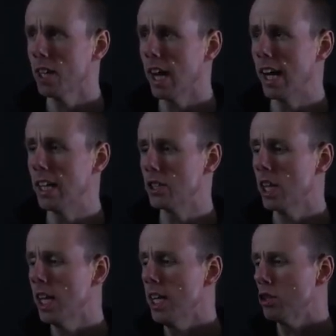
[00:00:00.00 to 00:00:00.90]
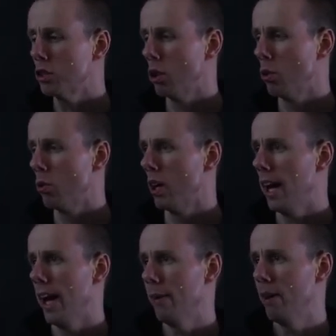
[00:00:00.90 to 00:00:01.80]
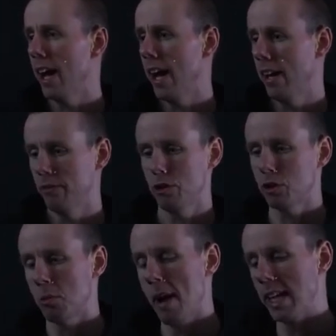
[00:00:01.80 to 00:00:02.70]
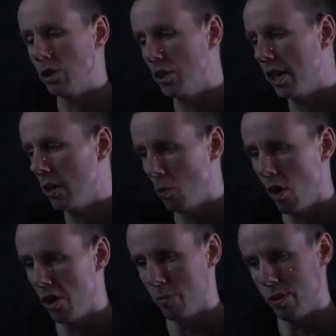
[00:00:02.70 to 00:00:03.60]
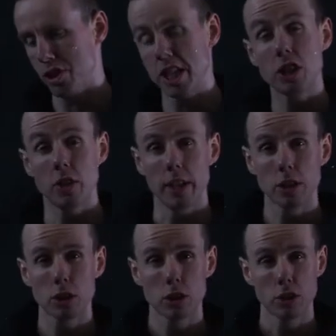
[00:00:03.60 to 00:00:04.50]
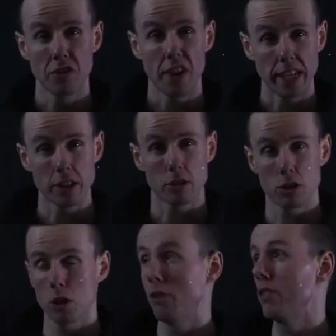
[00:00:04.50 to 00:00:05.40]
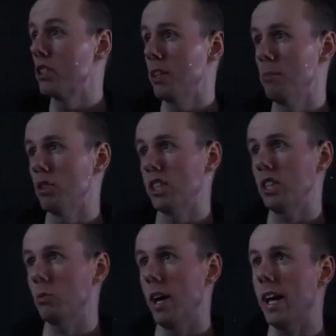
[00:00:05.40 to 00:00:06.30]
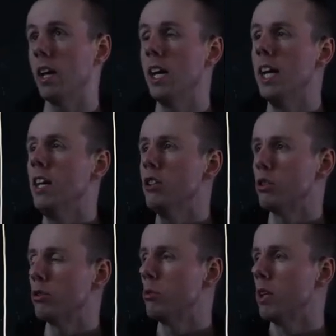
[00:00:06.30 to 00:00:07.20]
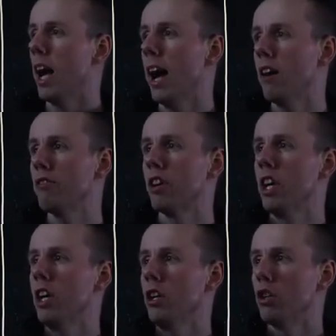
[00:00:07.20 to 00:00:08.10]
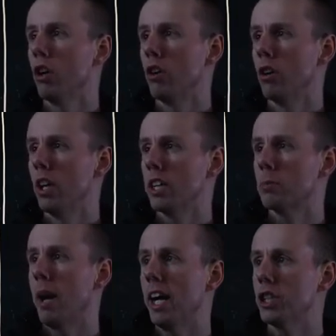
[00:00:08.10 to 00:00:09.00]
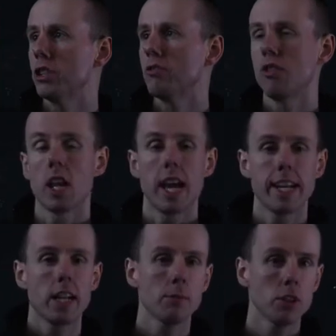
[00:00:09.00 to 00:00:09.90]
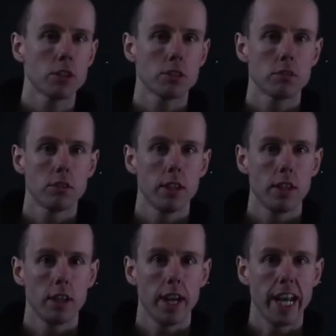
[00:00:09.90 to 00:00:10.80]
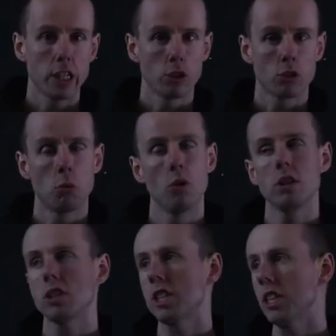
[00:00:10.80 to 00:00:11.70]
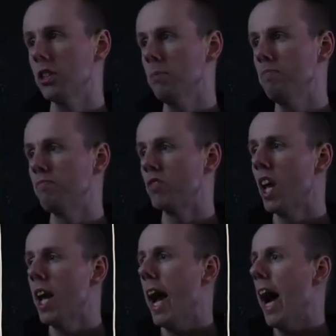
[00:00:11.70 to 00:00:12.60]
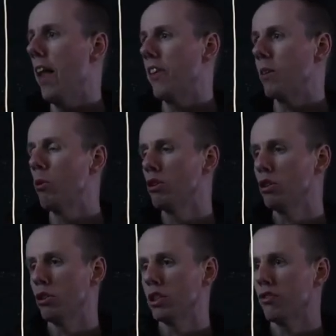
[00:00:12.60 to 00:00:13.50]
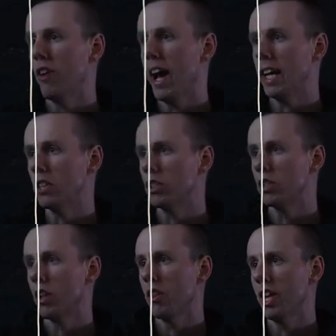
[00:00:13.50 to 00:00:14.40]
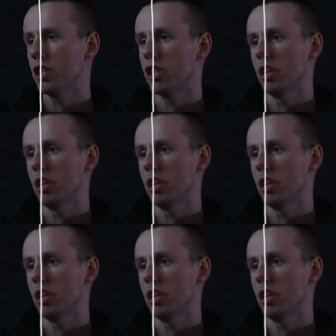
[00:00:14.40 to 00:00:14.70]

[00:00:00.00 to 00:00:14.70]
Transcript: And so I've just reminded you here what the procedure is to find the Christoffel symbols this way. So you will have your expression for the line element in your coordinate system, and then what you do is find this